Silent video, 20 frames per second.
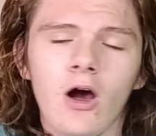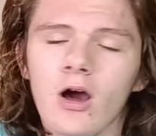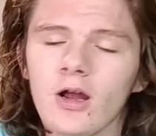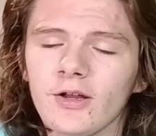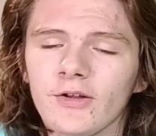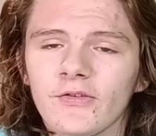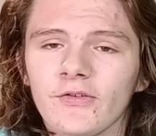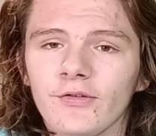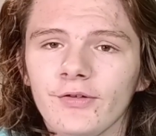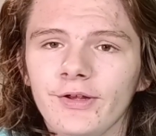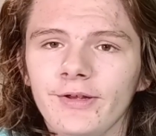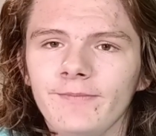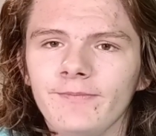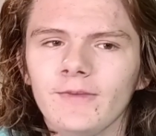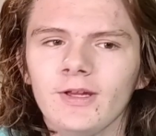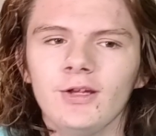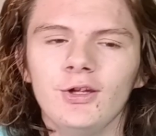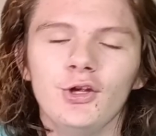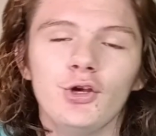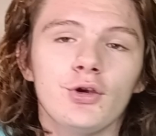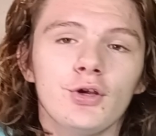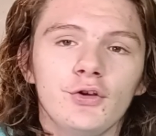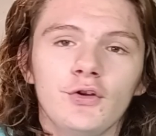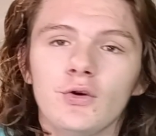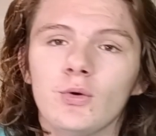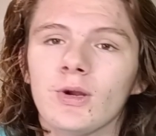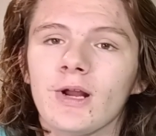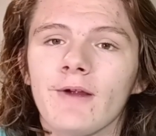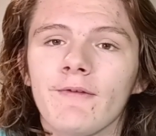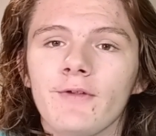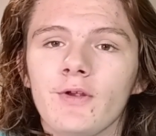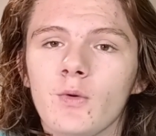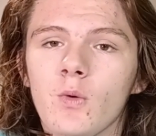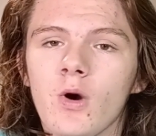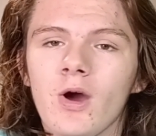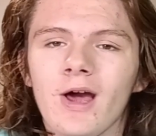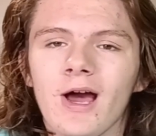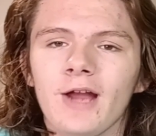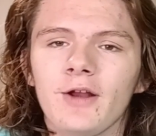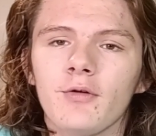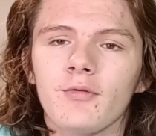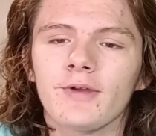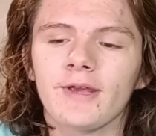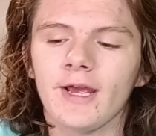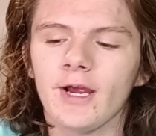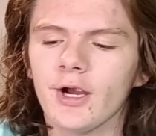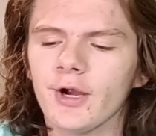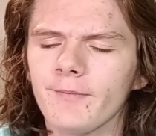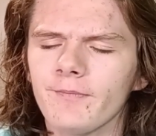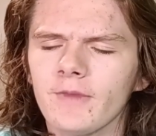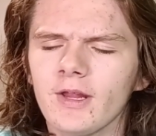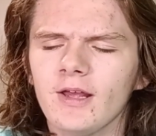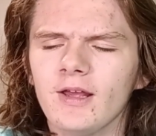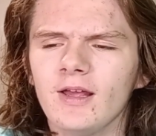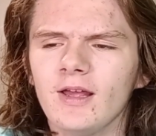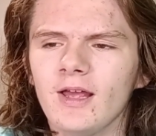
honestly, you can do whatever you want. I don't care.